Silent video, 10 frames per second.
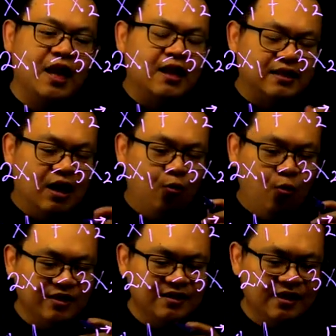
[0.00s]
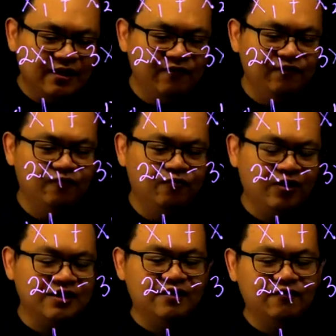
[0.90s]
Now, what if
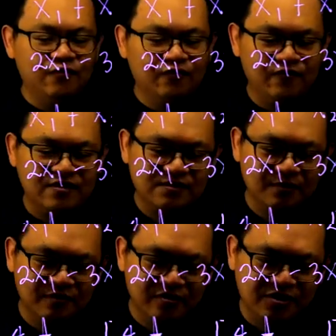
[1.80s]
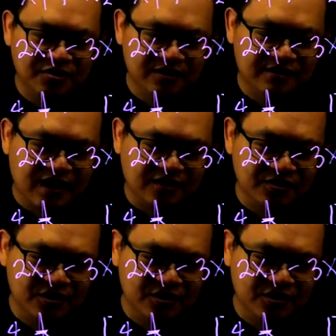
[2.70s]
your feasible region is actually